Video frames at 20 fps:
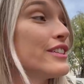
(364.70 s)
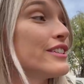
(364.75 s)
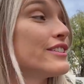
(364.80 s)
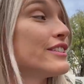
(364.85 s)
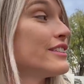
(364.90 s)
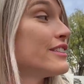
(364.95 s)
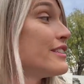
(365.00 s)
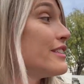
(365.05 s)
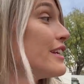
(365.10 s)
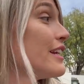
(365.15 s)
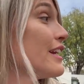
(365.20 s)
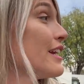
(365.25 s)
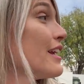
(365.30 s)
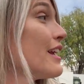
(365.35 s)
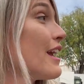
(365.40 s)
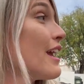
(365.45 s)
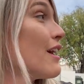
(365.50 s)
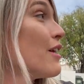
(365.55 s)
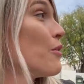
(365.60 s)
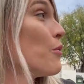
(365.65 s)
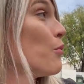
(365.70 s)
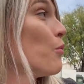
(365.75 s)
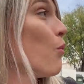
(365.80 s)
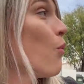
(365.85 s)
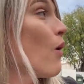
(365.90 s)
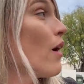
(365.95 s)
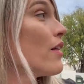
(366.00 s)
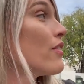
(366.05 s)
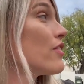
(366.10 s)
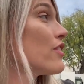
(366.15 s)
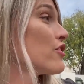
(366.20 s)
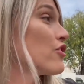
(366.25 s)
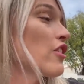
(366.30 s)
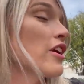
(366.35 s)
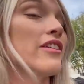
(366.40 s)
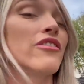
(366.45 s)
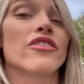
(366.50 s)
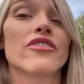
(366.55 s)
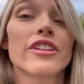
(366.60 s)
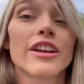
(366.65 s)
is to see what the
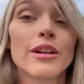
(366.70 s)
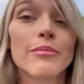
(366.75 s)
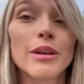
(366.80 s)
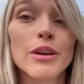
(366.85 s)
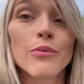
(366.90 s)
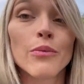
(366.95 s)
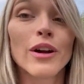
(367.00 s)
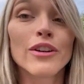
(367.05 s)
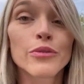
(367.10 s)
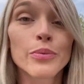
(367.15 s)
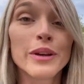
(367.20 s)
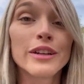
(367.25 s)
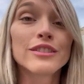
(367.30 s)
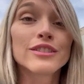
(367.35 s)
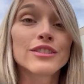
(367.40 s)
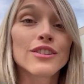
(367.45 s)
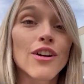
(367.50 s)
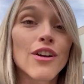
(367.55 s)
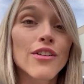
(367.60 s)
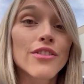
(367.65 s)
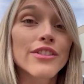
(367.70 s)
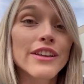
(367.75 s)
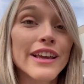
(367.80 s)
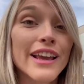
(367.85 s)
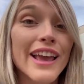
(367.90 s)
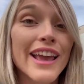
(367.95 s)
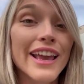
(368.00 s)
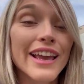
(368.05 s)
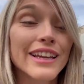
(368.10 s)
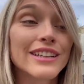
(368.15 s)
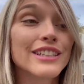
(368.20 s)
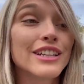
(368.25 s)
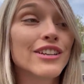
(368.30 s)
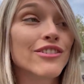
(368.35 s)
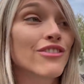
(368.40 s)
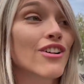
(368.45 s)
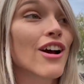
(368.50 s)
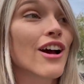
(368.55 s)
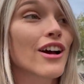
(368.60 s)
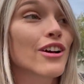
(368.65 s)
change is gonna be once we install the
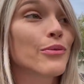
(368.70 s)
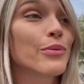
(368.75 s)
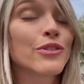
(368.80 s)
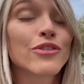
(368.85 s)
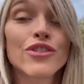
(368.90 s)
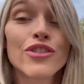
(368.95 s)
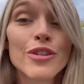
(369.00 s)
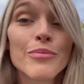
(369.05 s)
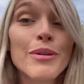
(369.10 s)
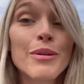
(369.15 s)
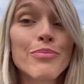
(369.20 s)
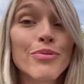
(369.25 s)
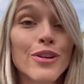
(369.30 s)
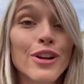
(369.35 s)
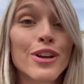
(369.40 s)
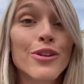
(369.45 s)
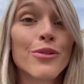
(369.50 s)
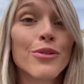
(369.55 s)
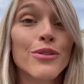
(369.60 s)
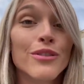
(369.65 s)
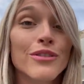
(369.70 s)
Antirock, which should be pretty cool.